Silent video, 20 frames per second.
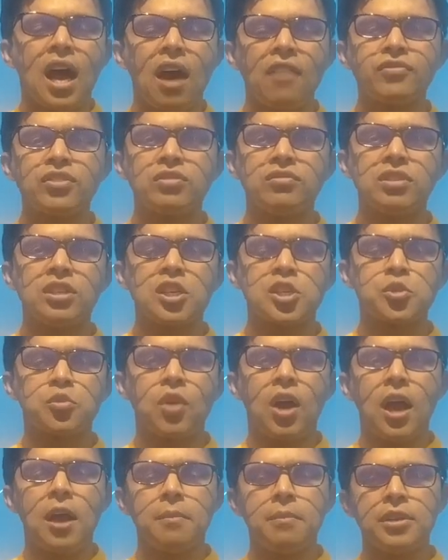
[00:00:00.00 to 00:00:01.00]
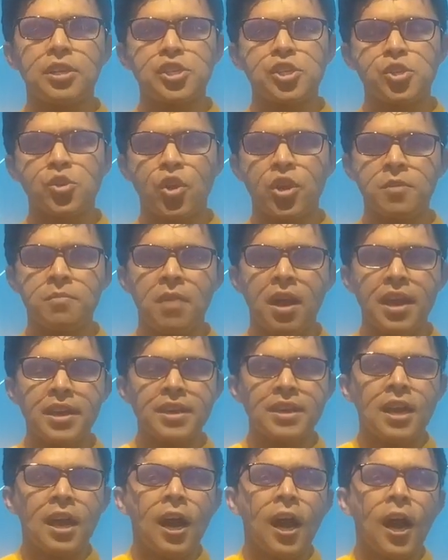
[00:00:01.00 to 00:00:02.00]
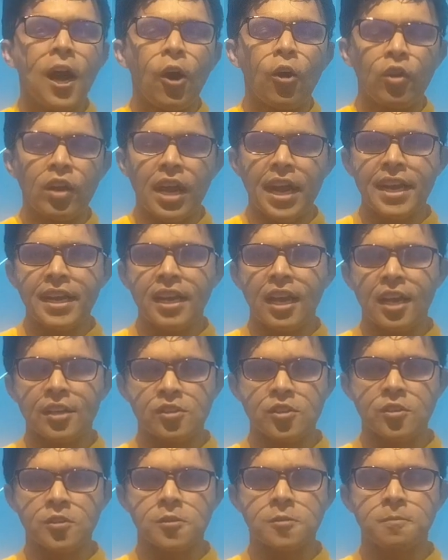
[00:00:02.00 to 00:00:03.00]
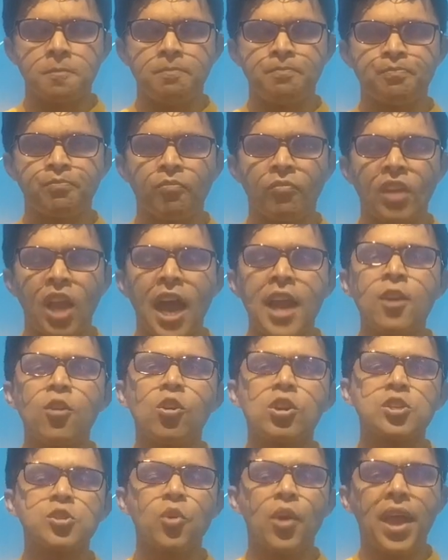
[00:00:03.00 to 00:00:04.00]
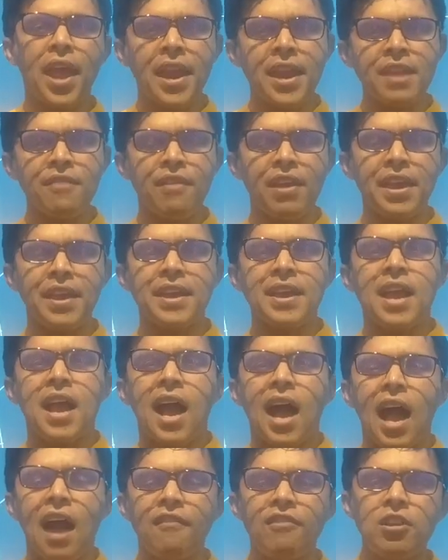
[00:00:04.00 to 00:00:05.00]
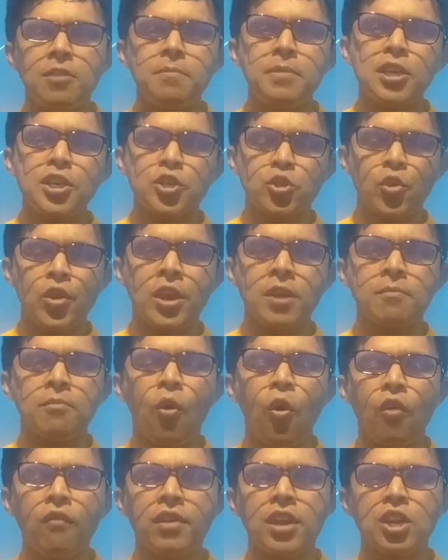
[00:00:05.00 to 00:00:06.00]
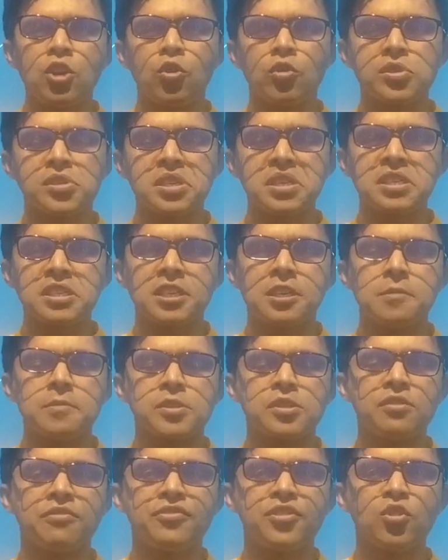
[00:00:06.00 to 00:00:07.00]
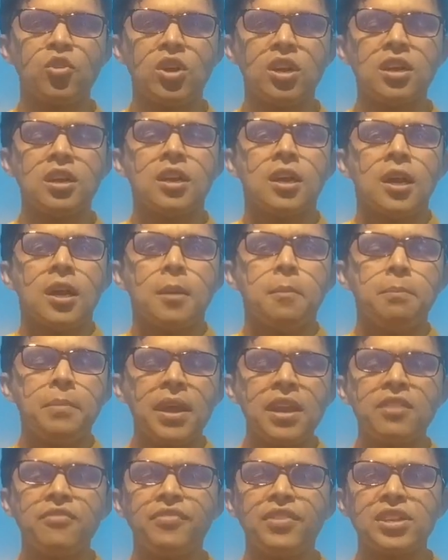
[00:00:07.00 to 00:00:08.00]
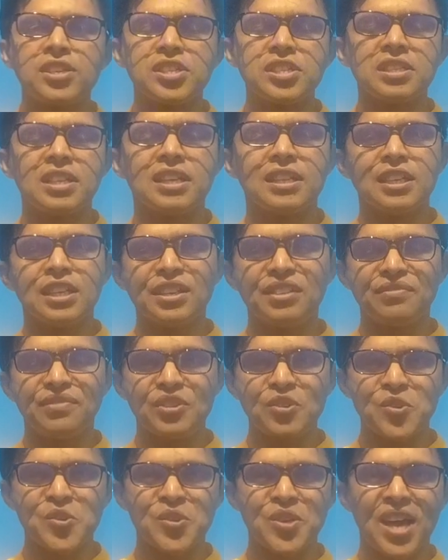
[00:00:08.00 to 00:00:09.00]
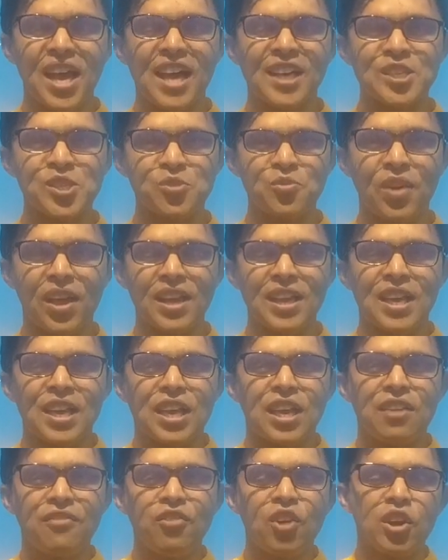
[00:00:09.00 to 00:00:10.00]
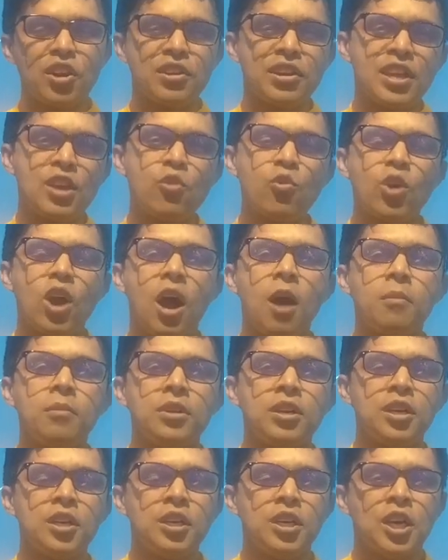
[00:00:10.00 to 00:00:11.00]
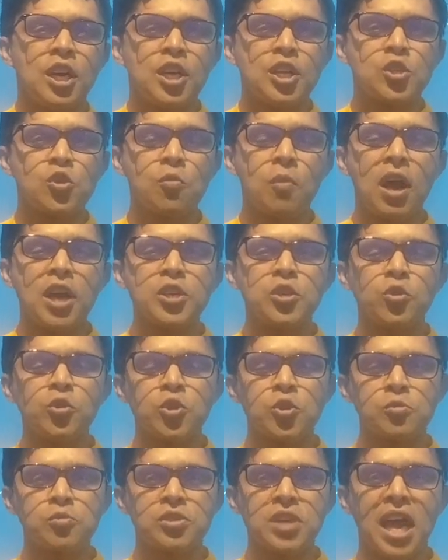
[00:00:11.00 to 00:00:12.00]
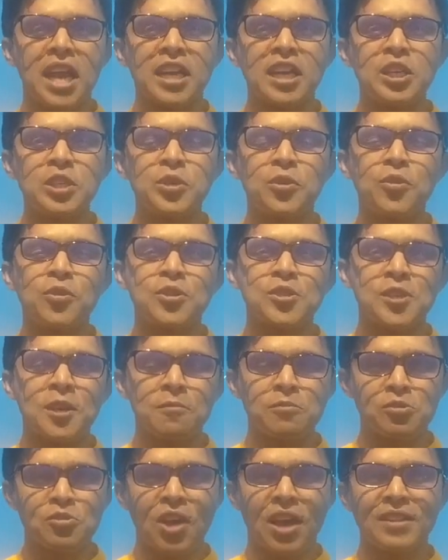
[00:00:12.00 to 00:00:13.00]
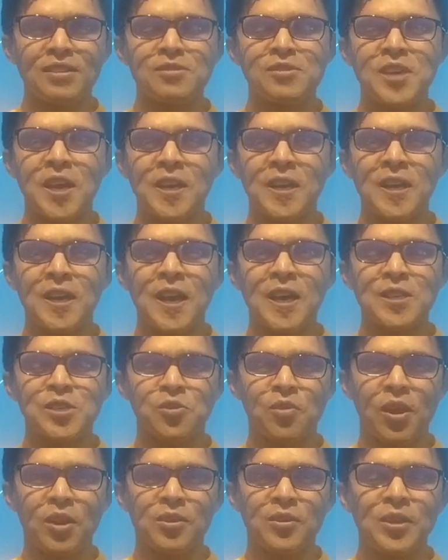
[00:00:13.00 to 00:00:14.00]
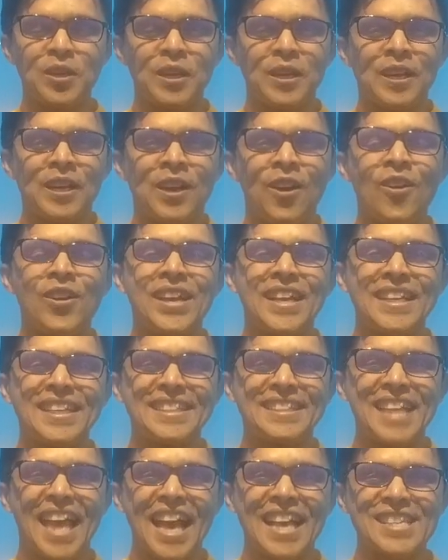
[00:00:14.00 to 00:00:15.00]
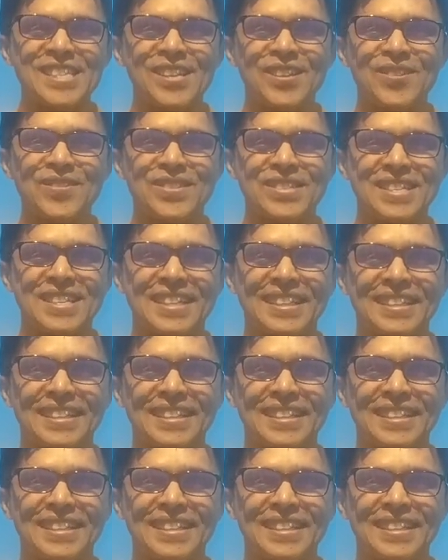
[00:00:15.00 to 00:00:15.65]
Afterwards, you are able to join my online classes. And also, anyway, I will be doing more videos in terms of your benefit in the near future as well. If you are a newcomer to my YouTube channel, you could subscribe the channel as well. Okay, thanks a lot.